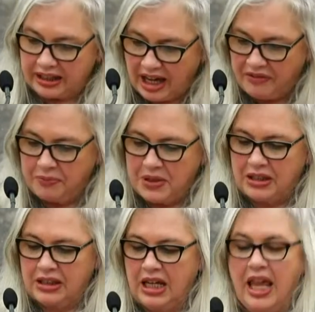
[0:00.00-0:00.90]

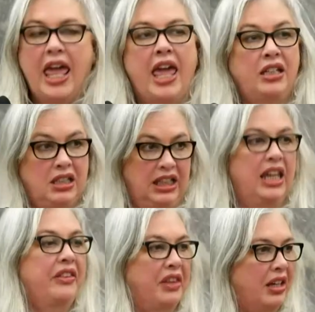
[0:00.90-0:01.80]
government, and
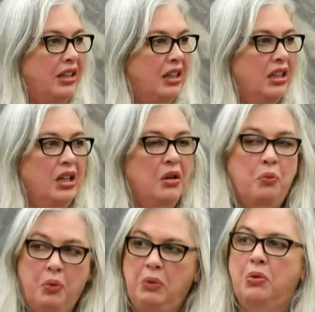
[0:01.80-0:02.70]
together
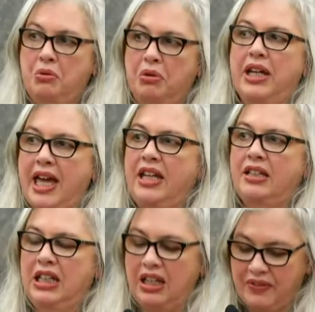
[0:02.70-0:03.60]
we will
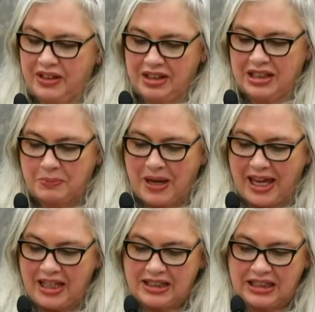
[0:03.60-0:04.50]
create an evidence
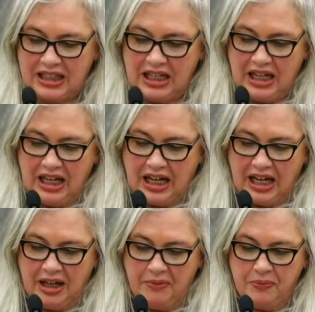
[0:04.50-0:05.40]
base
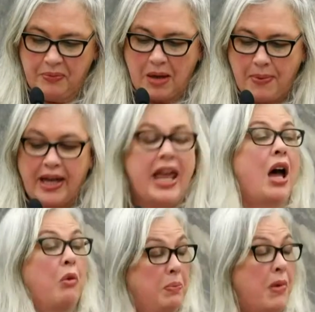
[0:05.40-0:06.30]
about
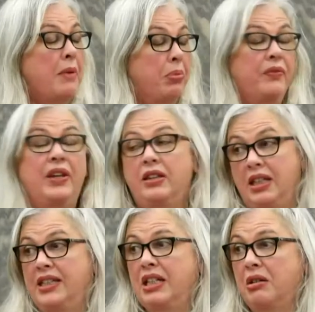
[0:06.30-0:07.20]
how we might prevent
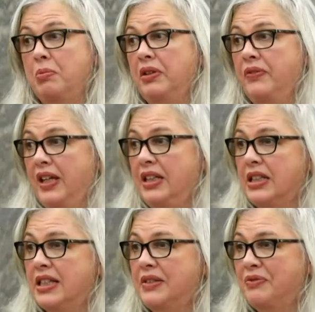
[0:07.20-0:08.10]
these terrible
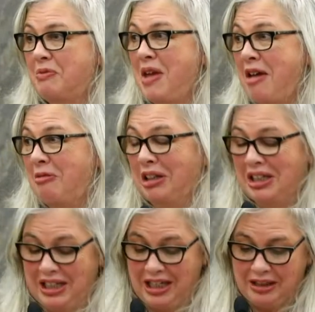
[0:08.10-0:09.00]
events from happening
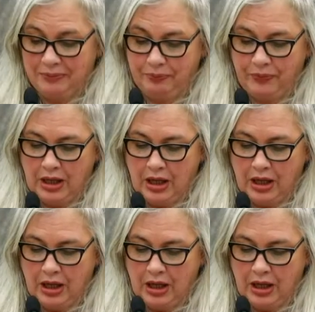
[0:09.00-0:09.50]
again.